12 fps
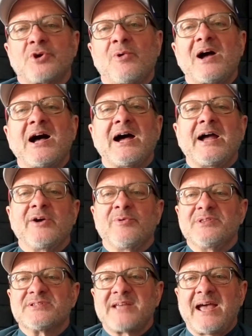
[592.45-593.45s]

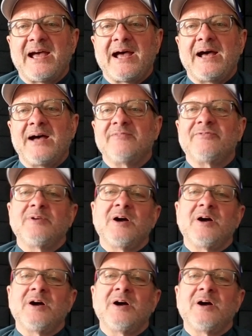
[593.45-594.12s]
Ohioans have